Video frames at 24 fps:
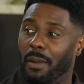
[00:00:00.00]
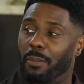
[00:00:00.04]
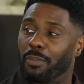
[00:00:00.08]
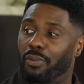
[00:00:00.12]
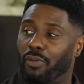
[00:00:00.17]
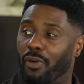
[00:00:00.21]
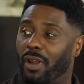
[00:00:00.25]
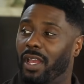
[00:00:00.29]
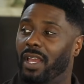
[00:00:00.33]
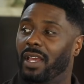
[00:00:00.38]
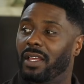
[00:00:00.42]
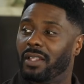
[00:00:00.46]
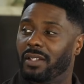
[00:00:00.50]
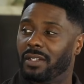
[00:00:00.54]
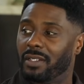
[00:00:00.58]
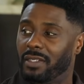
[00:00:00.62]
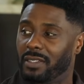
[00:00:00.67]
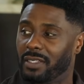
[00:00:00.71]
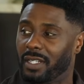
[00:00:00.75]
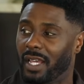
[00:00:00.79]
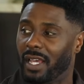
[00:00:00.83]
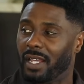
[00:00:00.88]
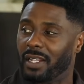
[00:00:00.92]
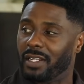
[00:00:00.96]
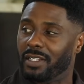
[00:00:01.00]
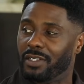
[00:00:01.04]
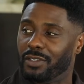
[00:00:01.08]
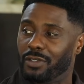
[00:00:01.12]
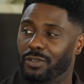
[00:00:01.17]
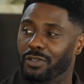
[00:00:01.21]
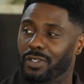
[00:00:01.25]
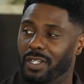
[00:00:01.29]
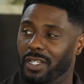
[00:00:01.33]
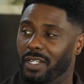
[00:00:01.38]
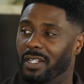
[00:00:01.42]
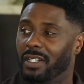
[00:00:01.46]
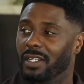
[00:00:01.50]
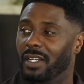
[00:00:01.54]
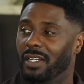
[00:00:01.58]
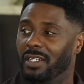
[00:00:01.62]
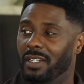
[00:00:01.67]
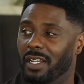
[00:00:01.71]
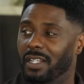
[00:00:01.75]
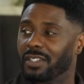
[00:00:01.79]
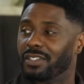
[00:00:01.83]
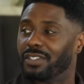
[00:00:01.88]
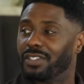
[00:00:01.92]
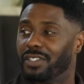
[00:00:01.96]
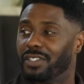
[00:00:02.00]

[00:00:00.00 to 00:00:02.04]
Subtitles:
I'm praying that you get another